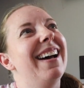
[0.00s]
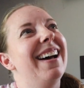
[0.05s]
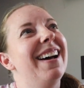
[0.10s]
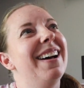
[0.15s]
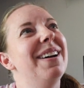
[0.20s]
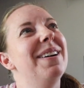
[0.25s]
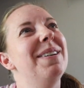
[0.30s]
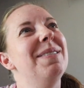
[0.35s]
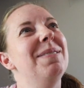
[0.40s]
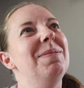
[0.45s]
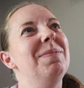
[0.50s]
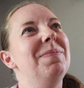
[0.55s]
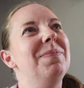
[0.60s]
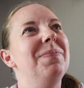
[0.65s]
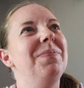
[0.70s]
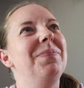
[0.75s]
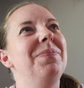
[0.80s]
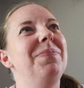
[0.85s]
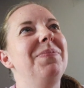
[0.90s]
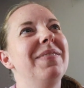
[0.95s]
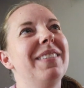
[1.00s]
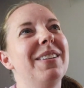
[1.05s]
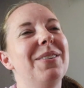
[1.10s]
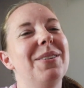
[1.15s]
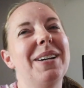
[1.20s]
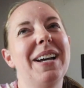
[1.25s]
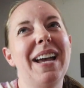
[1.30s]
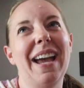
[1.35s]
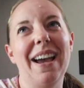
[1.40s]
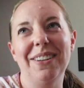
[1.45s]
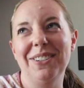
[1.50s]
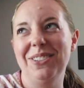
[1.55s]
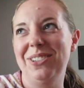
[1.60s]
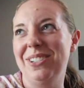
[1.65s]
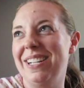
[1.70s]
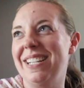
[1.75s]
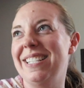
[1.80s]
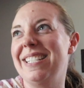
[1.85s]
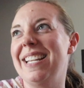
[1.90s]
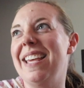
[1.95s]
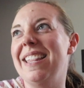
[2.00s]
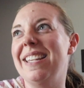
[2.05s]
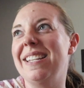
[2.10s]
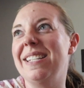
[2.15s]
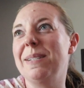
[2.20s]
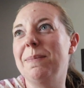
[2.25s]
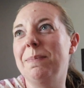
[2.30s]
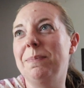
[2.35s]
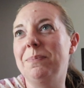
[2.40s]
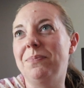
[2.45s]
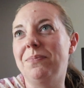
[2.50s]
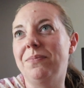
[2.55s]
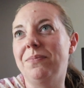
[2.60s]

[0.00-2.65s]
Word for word: Um, how should I say this?